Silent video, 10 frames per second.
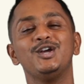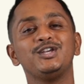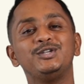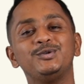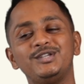
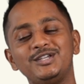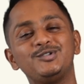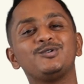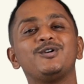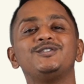You need
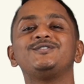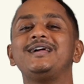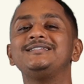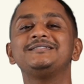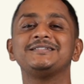to
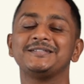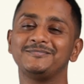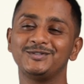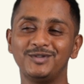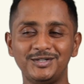contrast it.
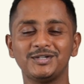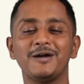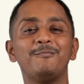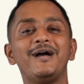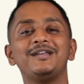You need to
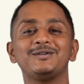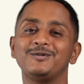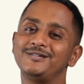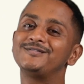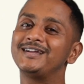compare and
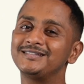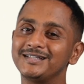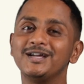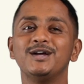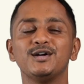contrast it.